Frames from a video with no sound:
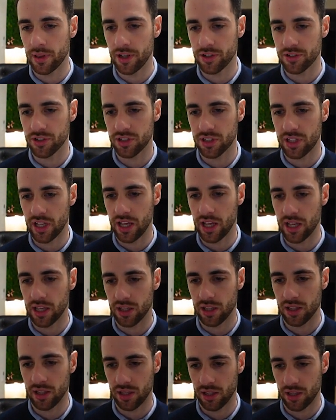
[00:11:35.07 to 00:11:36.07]
Let's just
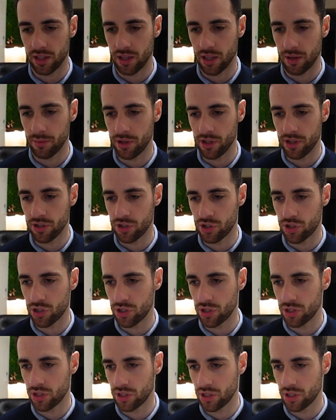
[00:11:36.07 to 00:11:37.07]
take image.